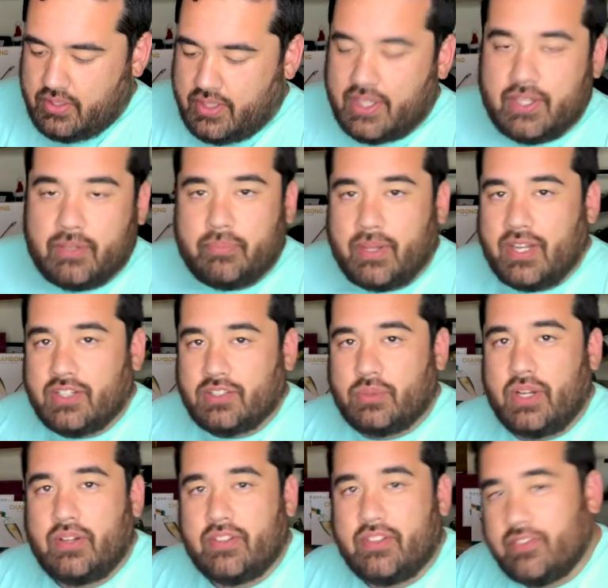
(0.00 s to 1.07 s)
It pairs
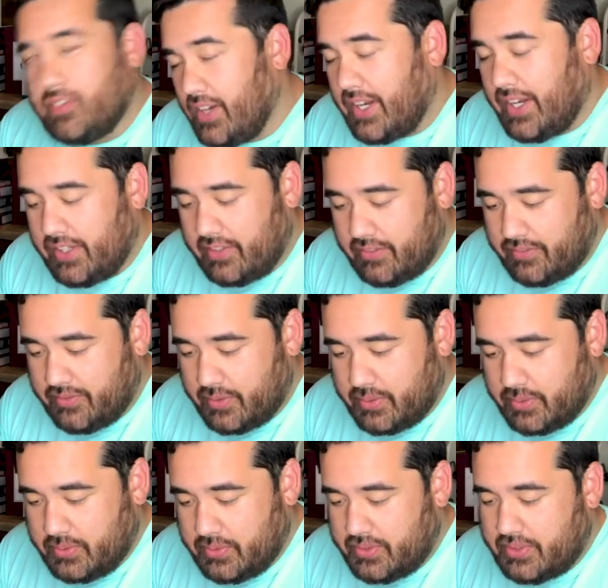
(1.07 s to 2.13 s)
well with a variety of
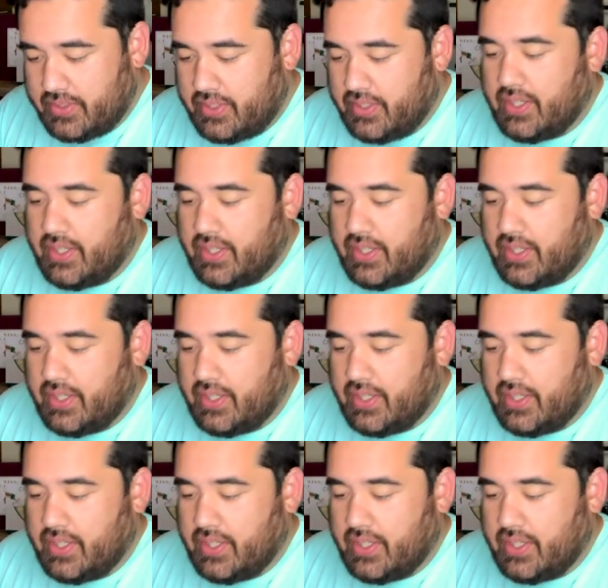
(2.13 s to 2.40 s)
foods,